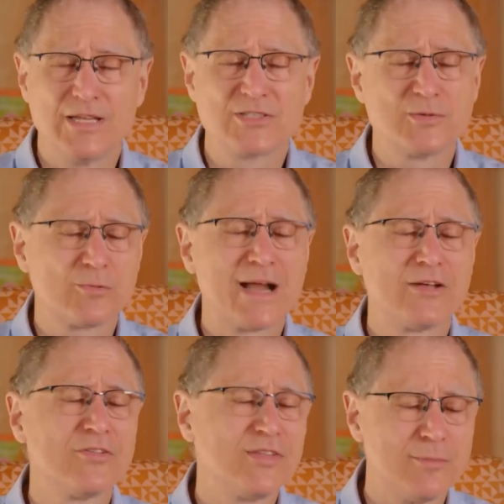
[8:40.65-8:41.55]
is
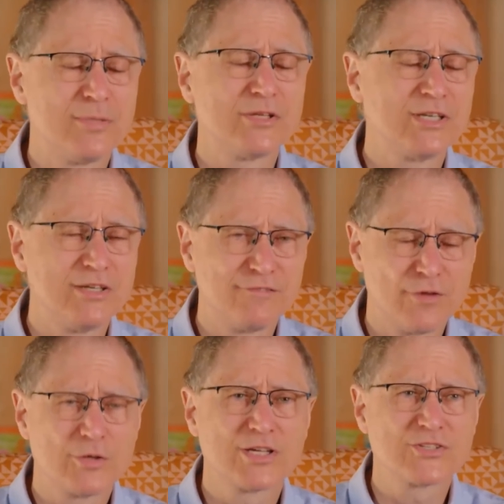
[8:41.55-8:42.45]
around the ability to
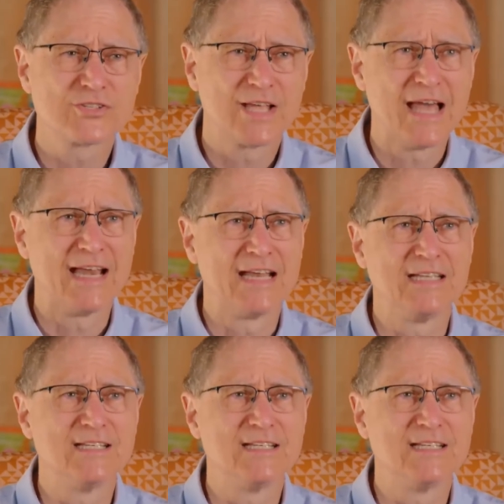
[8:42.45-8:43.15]
focus at any